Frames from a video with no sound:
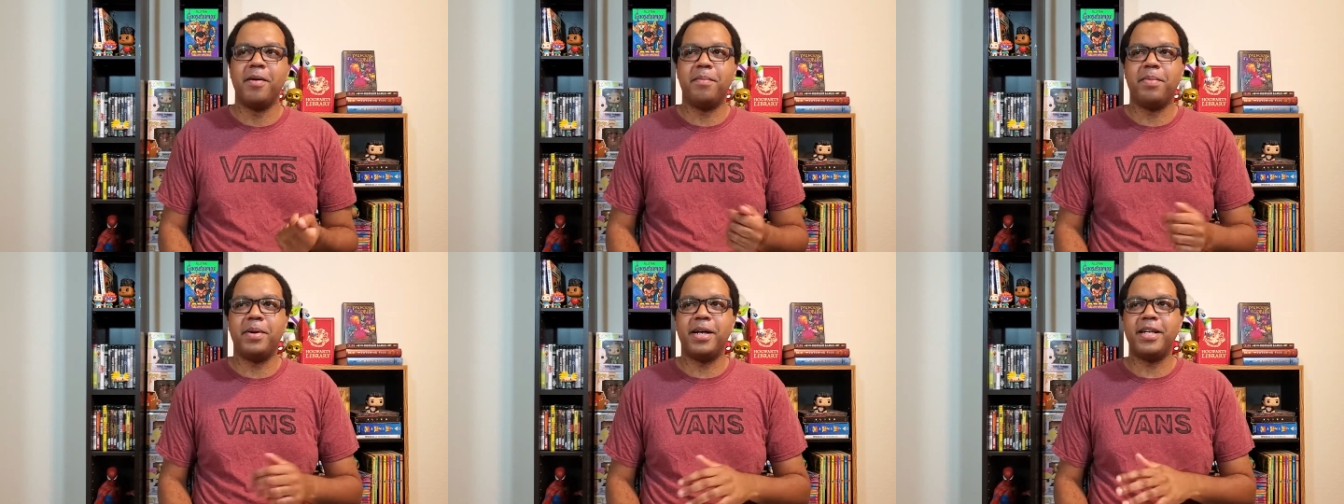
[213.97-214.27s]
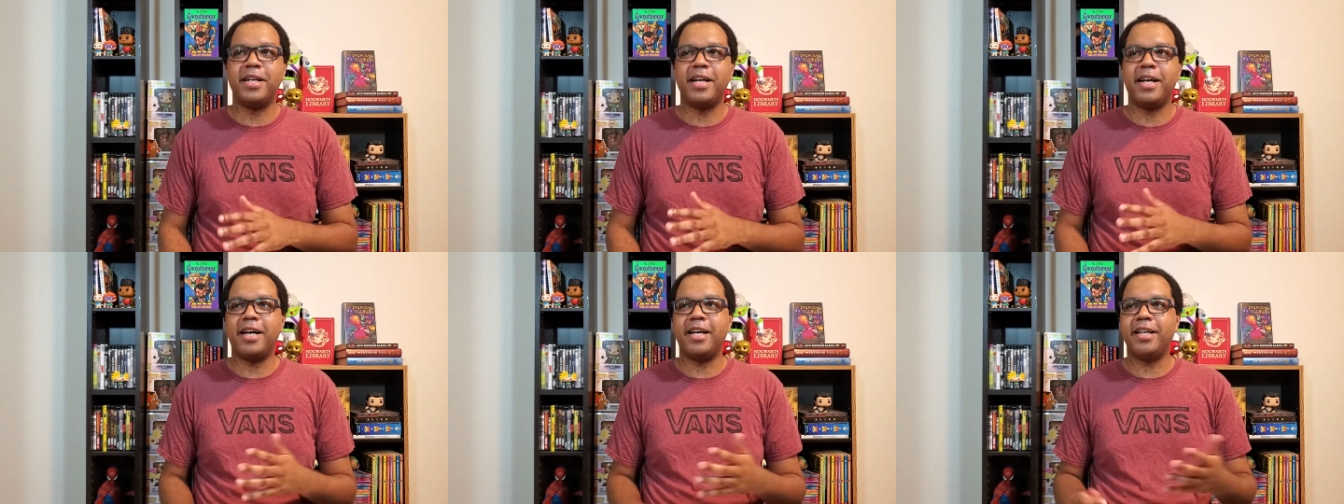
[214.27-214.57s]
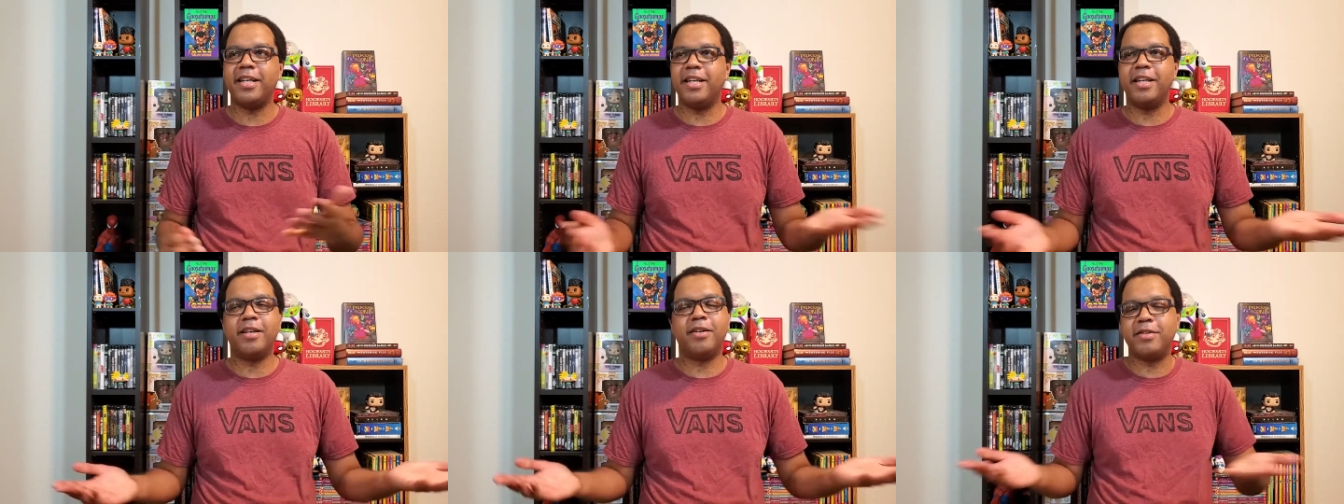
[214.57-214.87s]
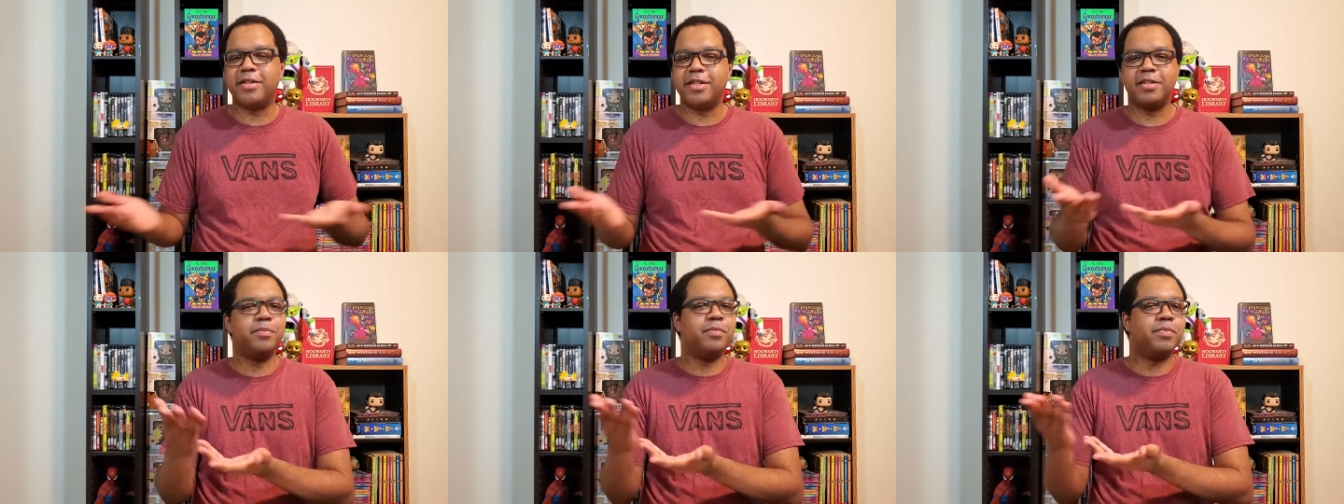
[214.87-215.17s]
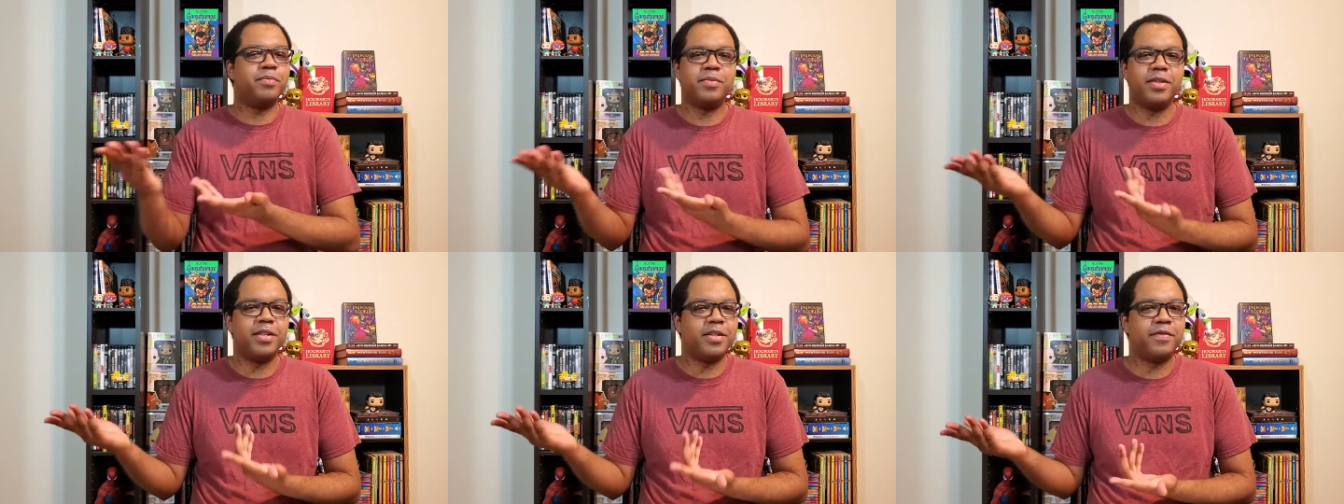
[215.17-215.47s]
But you know,
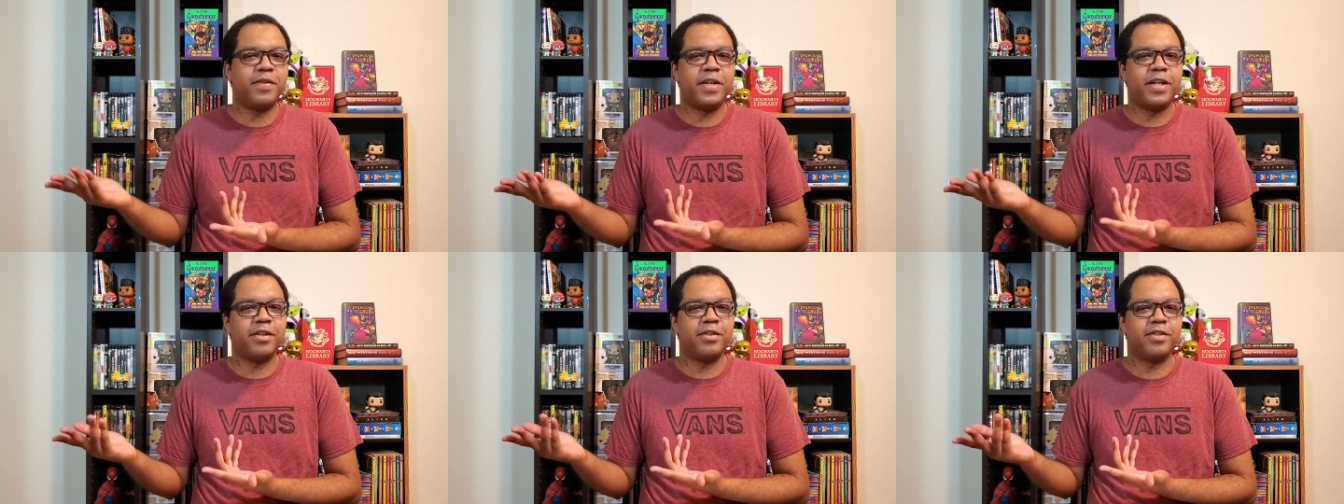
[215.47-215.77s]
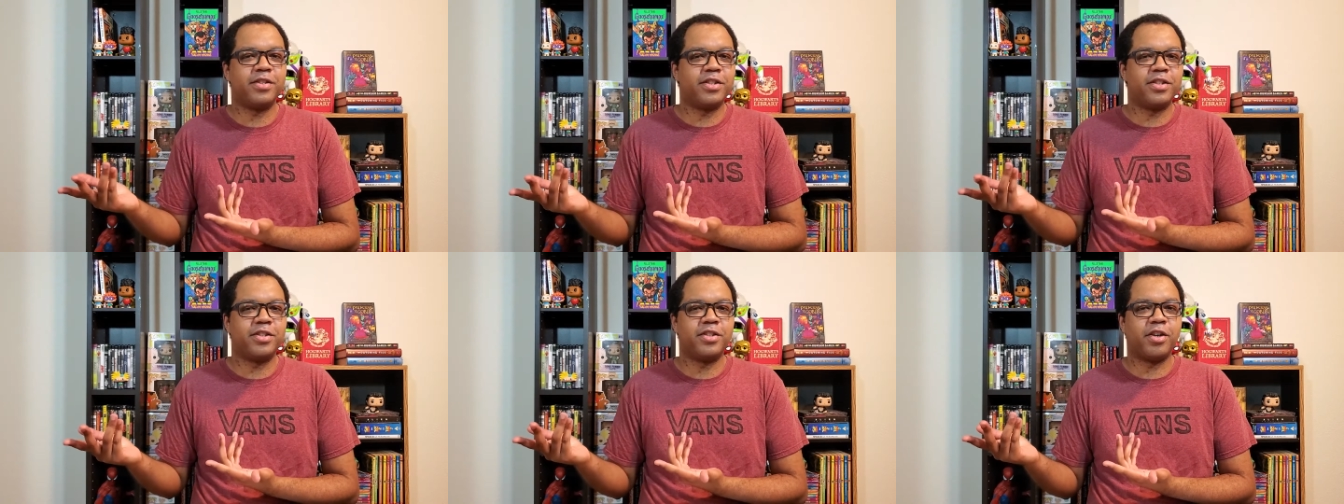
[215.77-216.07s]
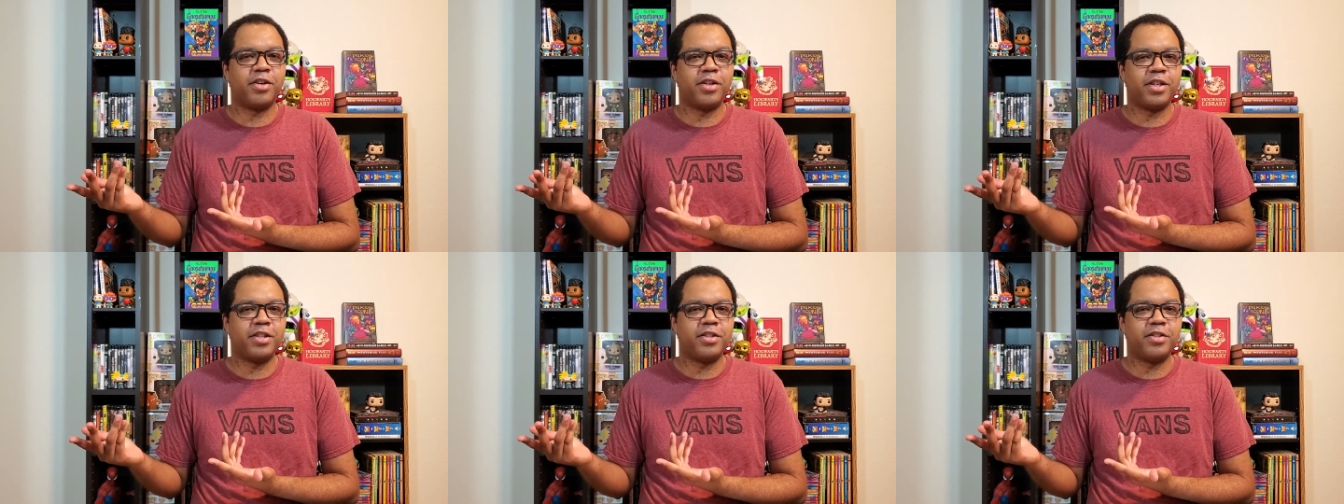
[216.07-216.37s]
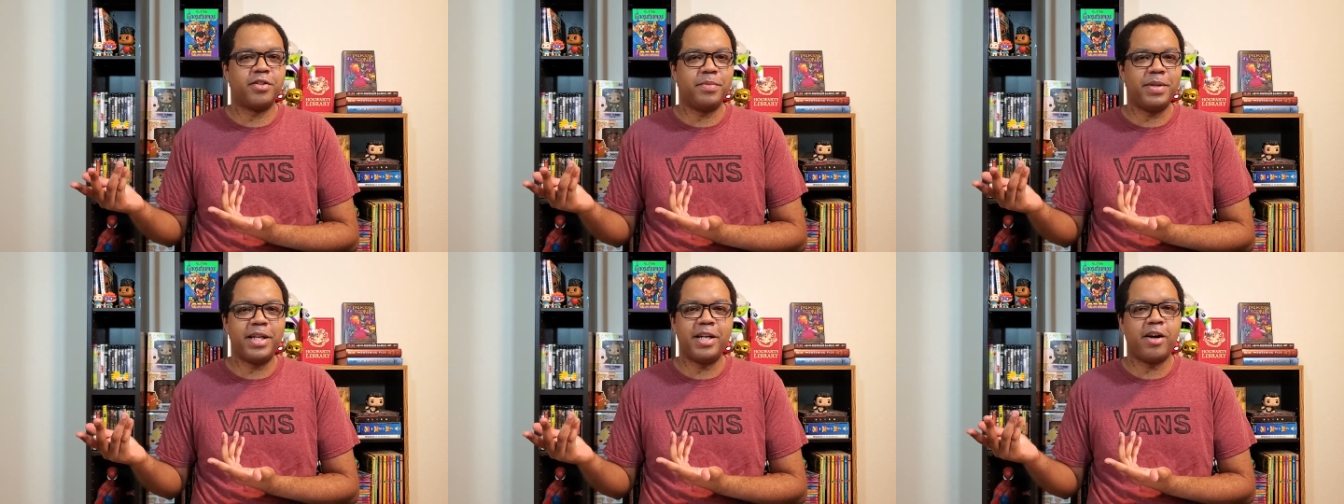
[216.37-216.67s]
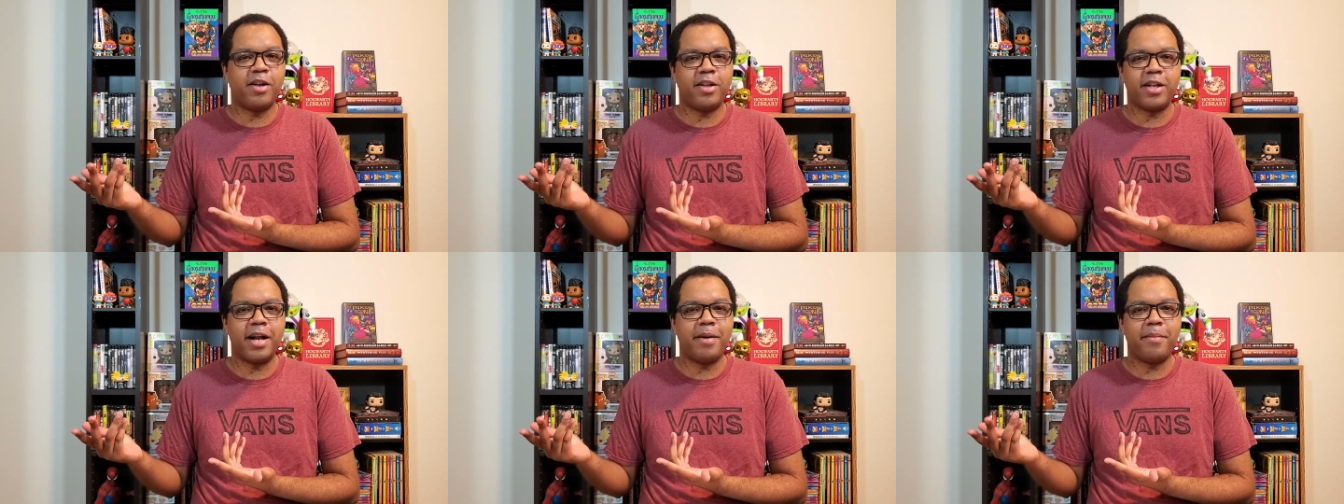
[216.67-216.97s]
this video has just turned into me
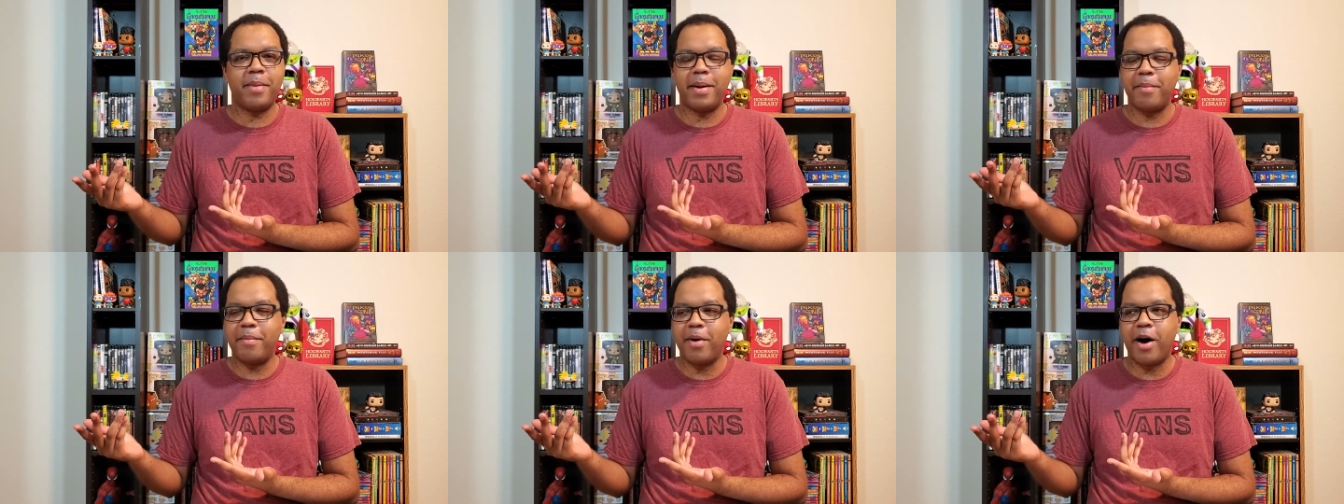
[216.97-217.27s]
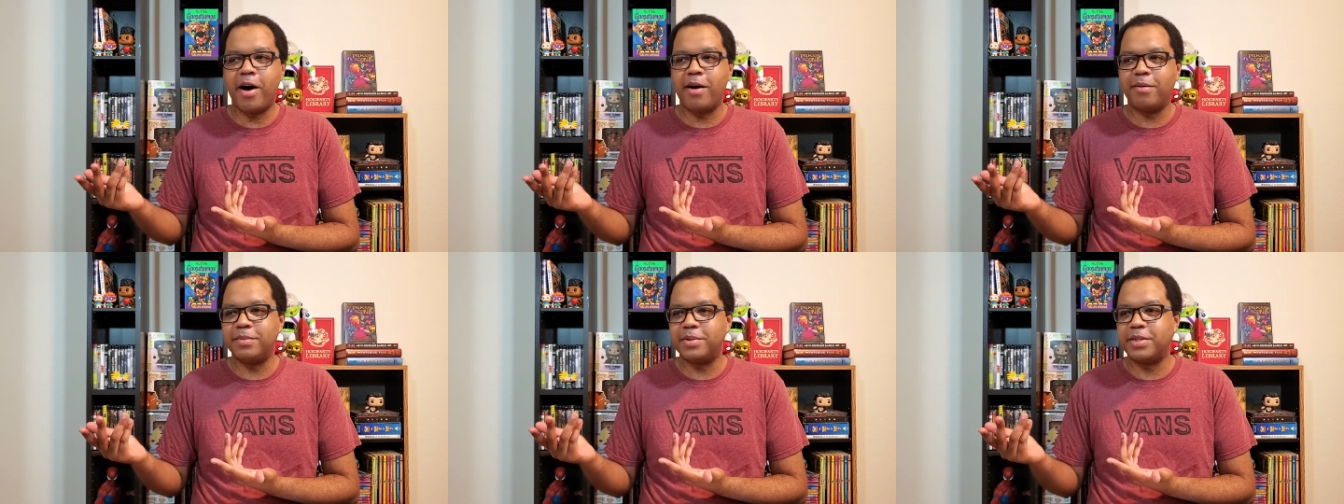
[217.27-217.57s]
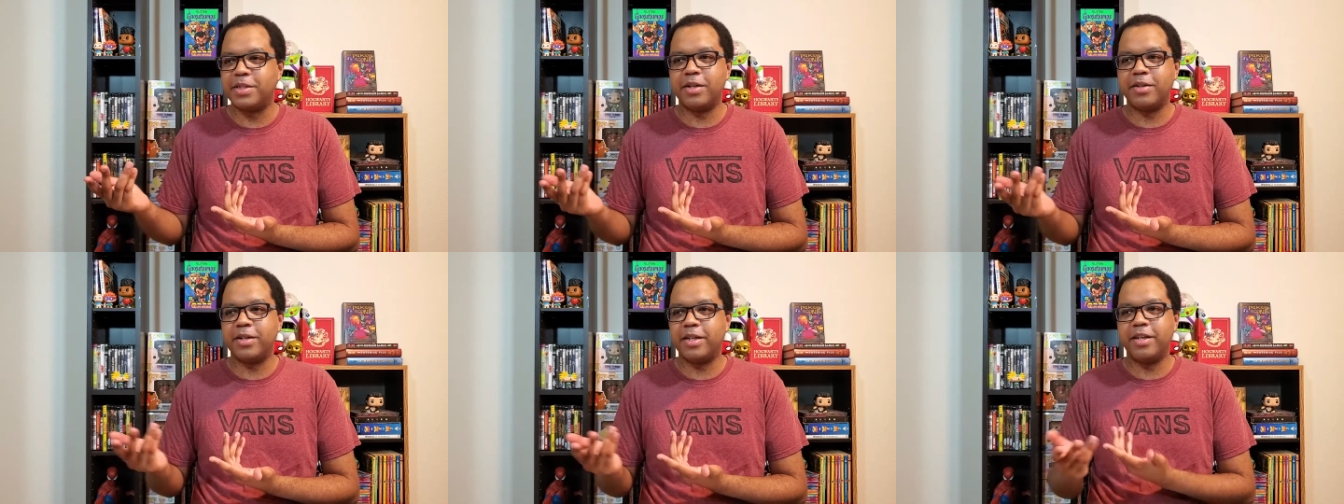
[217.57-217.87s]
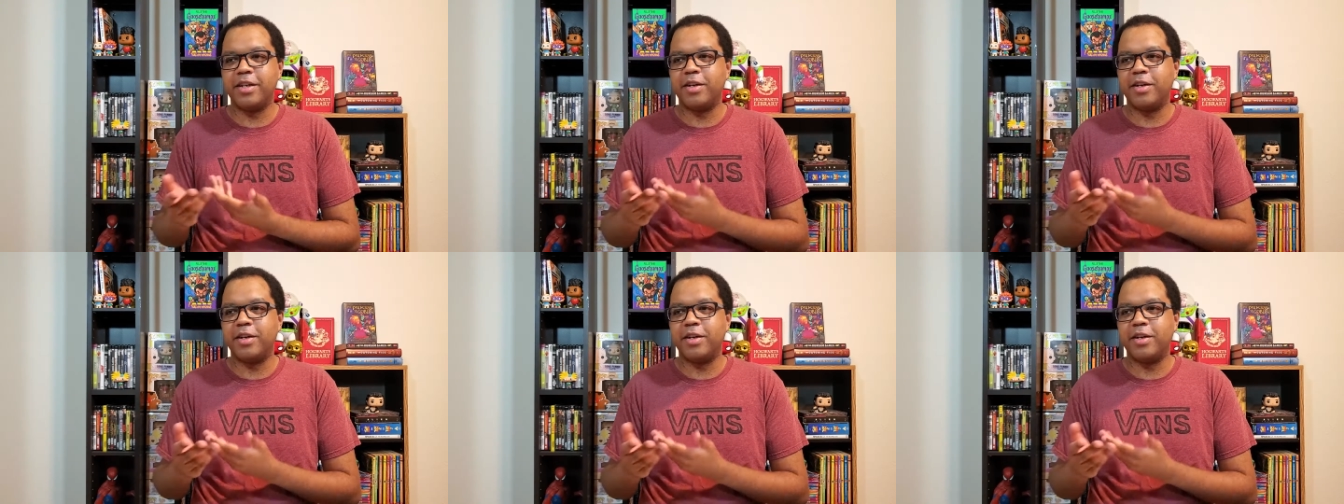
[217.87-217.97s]
calling out my mom, so you